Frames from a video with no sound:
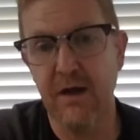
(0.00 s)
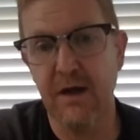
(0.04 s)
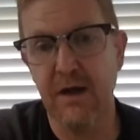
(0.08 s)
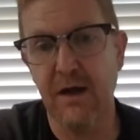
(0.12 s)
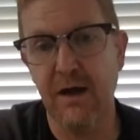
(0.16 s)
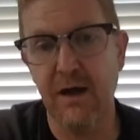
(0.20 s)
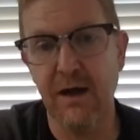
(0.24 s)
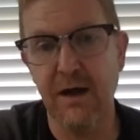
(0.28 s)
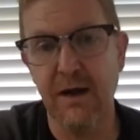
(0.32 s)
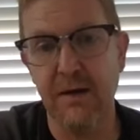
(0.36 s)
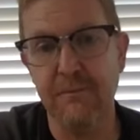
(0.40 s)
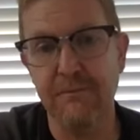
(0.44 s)

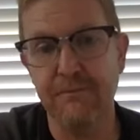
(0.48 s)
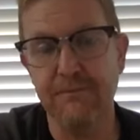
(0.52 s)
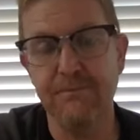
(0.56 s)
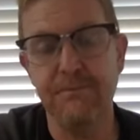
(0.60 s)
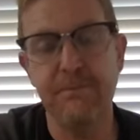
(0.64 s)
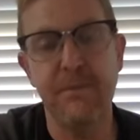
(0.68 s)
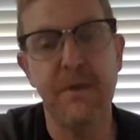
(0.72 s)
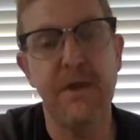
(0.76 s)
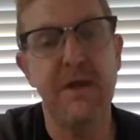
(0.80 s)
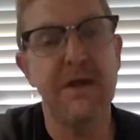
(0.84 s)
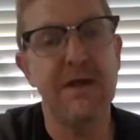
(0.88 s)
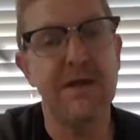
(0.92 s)
Um,
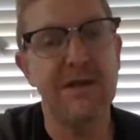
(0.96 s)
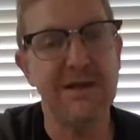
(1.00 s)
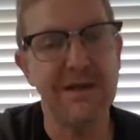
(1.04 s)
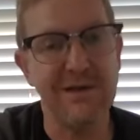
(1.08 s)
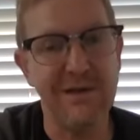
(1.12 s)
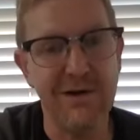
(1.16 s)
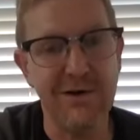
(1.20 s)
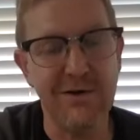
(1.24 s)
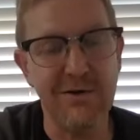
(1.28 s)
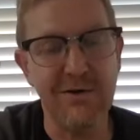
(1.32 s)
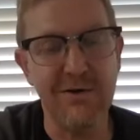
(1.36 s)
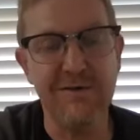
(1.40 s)
you
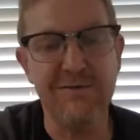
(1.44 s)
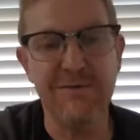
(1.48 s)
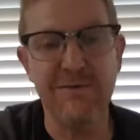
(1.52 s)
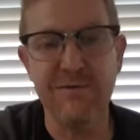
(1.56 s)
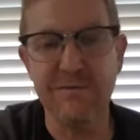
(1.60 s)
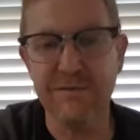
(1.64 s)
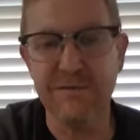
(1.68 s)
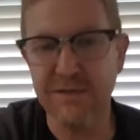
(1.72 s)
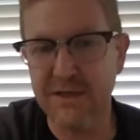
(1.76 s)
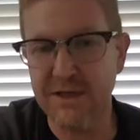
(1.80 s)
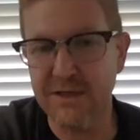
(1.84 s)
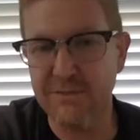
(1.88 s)
know, if you
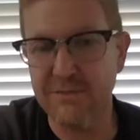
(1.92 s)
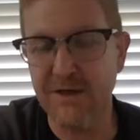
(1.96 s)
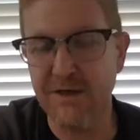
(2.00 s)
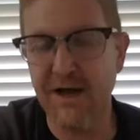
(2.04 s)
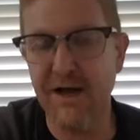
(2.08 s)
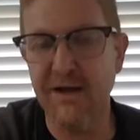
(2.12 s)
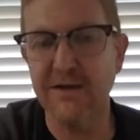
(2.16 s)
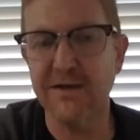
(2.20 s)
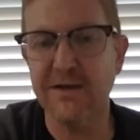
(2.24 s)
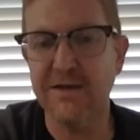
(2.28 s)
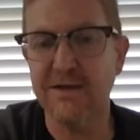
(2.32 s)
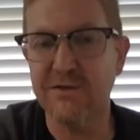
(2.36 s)
think
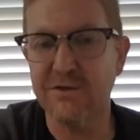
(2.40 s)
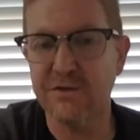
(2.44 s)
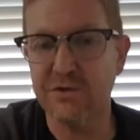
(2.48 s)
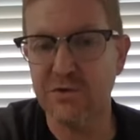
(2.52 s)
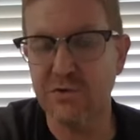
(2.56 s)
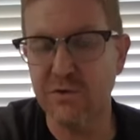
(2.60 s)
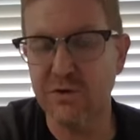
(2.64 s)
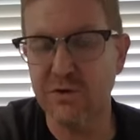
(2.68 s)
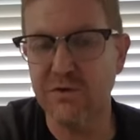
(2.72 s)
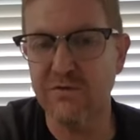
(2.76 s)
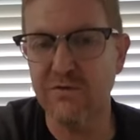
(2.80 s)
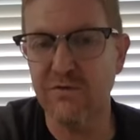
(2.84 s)
about in
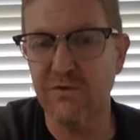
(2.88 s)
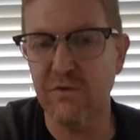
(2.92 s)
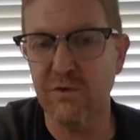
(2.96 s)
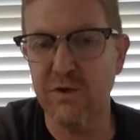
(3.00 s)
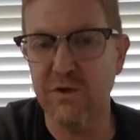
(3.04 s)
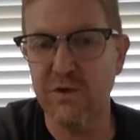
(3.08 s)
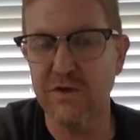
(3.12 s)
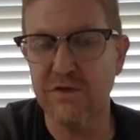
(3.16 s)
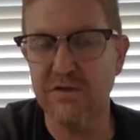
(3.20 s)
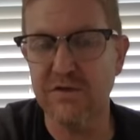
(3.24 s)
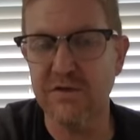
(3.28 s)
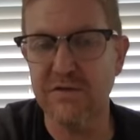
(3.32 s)

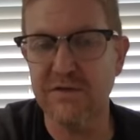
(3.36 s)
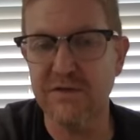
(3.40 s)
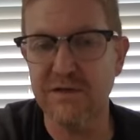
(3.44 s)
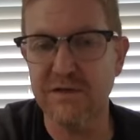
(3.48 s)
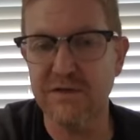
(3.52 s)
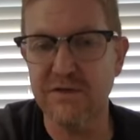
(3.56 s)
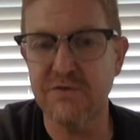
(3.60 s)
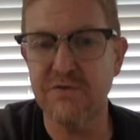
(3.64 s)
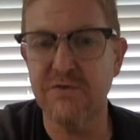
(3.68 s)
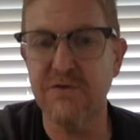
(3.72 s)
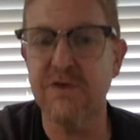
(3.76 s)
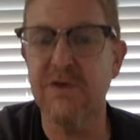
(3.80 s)
240 years of
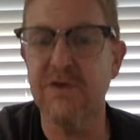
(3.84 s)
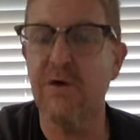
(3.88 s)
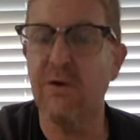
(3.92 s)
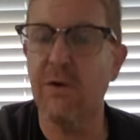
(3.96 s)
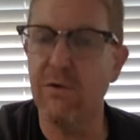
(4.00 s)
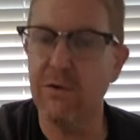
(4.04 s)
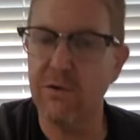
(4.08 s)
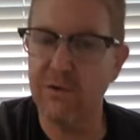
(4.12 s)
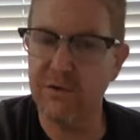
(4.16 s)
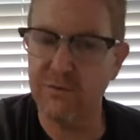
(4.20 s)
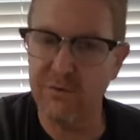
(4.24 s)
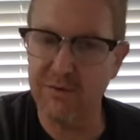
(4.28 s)
history,
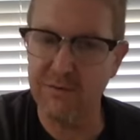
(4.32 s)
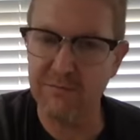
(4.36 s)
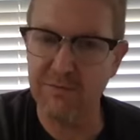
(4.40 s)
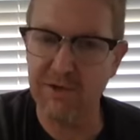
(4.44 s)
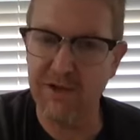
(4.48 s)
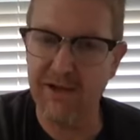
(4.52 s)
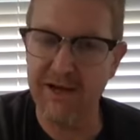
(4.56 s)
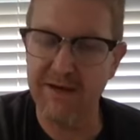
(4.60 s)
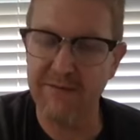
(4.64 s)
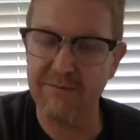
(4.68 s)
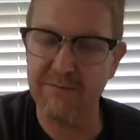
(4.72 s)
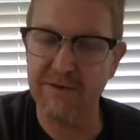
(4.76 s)
only one
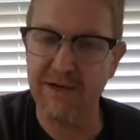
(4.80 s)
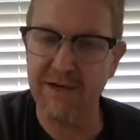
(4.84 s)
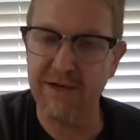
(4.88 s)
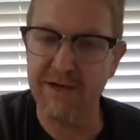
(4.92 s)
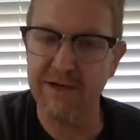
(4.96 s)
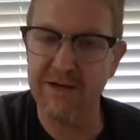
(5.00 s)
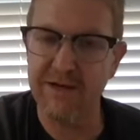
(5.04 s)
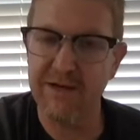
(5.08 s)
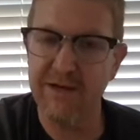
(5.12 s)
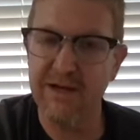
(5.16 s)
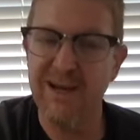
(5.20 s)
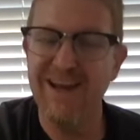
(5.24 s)
black man.
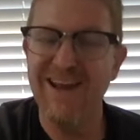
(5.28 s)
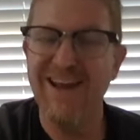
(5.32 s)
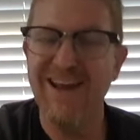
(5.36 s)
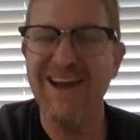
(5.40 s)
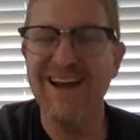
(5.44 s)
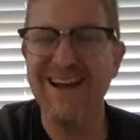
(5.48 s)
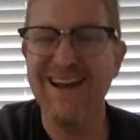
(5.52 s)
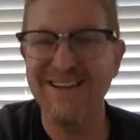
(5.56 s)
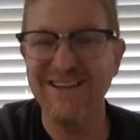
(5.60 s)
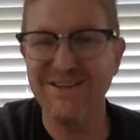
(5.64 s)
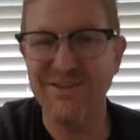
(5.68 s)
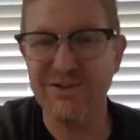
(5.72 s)

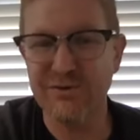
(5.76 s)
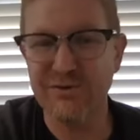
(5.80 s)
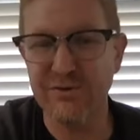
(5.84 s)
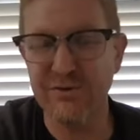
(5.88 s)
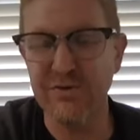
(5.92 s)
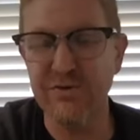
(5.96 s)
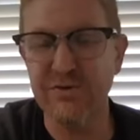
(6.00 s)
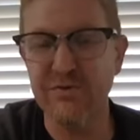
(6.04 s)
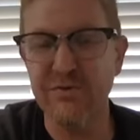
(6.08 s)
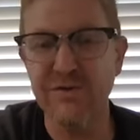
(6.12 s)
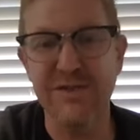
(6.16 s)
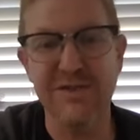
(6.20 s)
And in
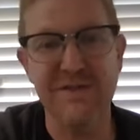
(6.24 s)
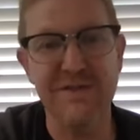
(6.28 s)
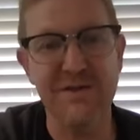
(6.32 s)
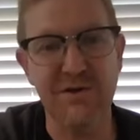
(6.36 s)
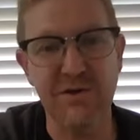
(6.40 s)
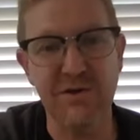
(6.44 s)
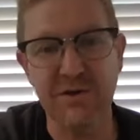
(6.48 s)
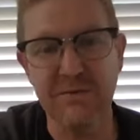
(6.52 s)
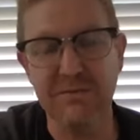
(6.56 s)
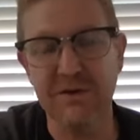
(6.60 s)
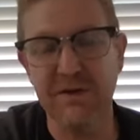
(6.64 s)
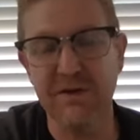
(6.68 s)
truth, it's
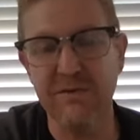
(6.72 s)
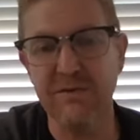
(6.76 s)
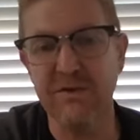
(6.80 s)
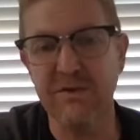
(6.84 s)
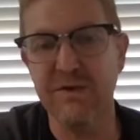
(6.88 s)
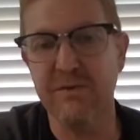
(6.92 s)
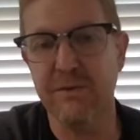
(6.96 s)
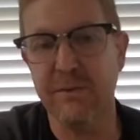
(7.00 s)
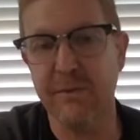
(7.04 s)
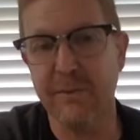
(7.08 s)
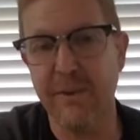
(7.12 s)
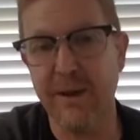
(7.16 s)
only been
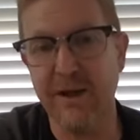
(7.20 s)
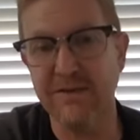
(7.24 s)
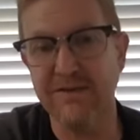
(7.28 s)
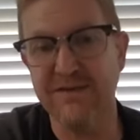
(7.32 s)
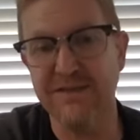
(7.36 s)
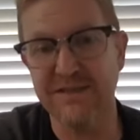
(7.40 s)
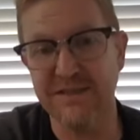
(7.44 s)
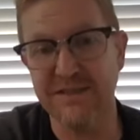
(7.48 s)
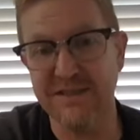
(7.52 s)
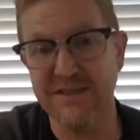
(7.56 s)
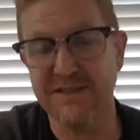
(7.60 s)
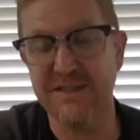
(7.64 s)
within about
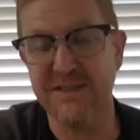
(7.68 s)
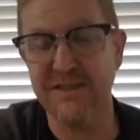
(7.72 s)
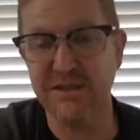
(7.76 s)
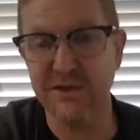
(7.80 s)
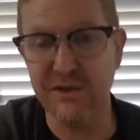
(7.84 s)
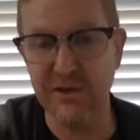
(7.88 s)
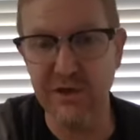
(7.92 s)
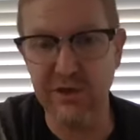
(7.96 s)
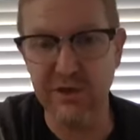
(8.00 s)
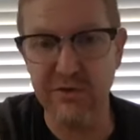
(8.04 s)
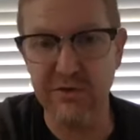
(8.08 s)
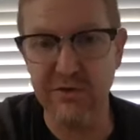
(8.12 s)
60
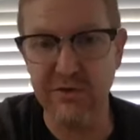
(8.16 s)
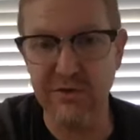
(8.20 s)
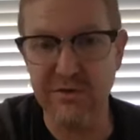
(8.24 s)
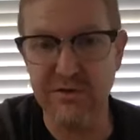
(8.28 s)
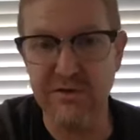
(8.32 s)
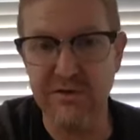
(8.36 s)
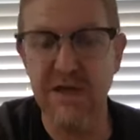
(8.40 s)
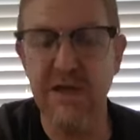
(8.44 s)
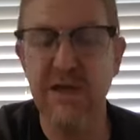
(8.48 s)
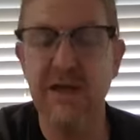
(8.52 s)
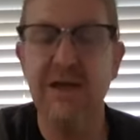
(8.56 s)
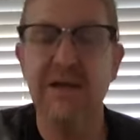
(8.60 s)

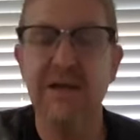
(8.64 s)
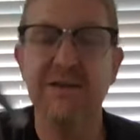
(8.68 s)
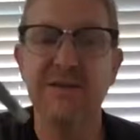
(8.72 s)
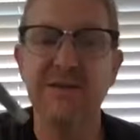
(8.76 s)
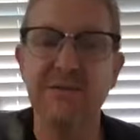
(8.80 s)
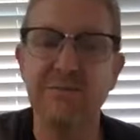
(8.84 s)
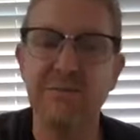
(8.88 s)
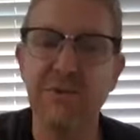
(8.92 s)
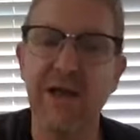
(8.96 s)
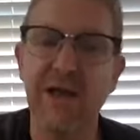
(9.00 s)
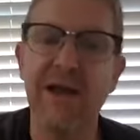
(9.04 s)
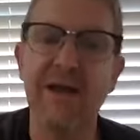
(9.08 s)
years
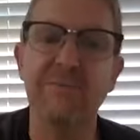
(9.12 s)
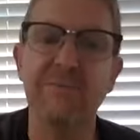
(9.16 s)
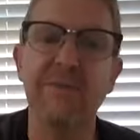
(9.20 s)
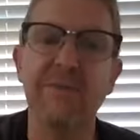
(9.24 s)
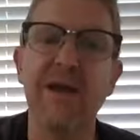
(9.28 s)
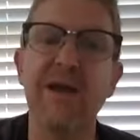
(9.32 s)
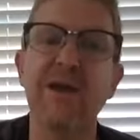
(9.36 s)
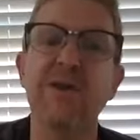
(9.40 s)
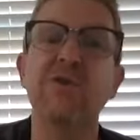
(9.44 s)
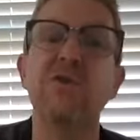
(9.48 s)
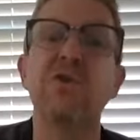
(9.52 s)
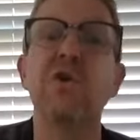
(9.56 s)
that a black
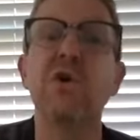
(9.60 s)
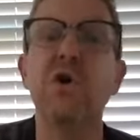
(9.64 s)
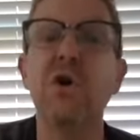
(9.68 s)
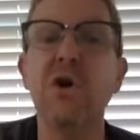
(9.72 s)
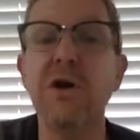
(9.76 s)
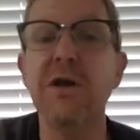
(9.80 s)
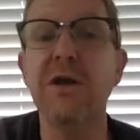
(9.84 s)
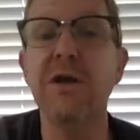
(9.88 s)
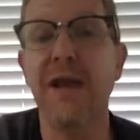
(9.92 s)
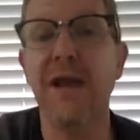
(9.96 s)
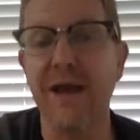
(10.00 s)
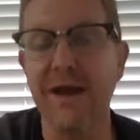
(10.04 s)
man
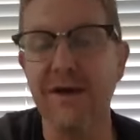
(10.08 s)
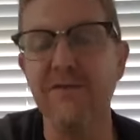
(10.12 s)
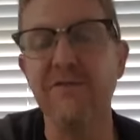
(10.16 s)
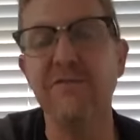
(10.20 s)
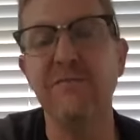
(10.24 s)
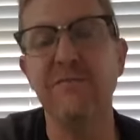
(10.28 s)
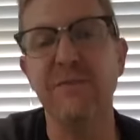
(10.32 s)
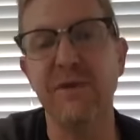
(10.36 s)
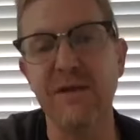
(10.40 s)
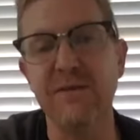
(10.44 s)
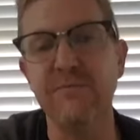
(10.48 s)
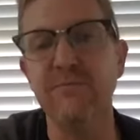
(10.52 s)
could have
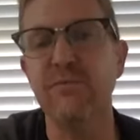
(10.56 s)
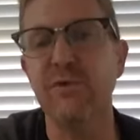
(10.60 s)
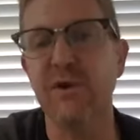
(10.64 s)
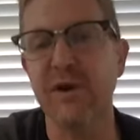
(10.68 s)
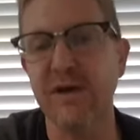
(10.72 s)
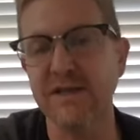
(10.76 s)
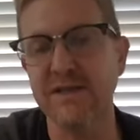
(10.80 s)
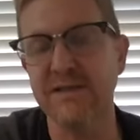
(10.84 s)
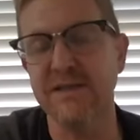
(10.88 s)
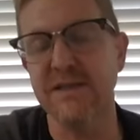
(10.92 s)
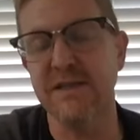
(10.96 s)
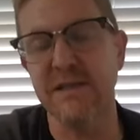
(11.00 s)
been
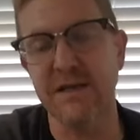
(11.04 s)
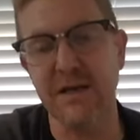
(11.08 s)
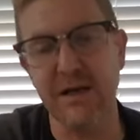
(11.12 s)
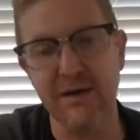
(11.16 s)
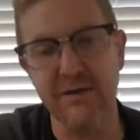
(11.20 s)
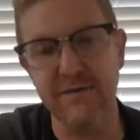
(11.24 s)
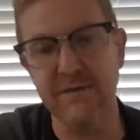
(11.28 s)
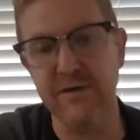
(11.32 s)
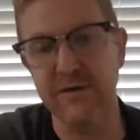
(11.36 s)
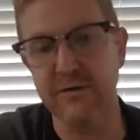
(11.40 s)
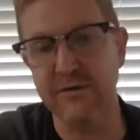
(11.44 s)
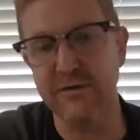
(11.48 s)
president
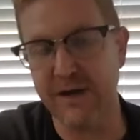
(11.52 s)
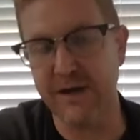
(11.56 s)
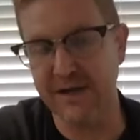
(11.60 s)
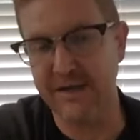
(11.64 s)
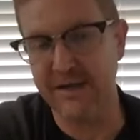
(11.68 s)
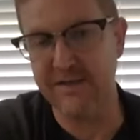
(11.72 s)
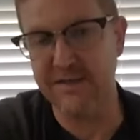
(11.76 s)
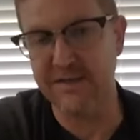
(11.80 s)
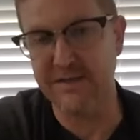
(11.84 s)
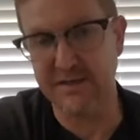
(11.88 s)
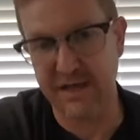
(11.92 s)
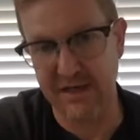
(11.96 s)
of the
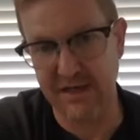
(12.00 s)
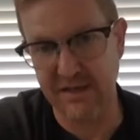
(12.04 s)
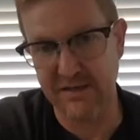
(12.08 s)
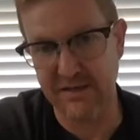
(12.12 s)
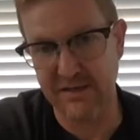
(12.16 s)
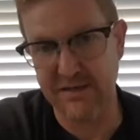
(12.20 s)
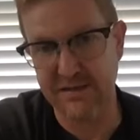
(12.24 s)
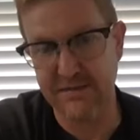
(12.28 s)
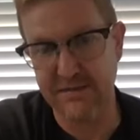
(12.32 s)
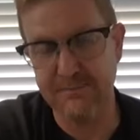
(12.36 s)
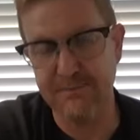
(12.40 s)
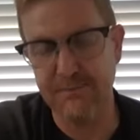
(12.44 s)
United
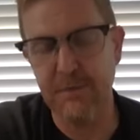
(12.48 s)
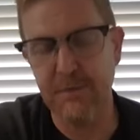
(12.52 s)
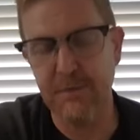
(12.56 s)
States.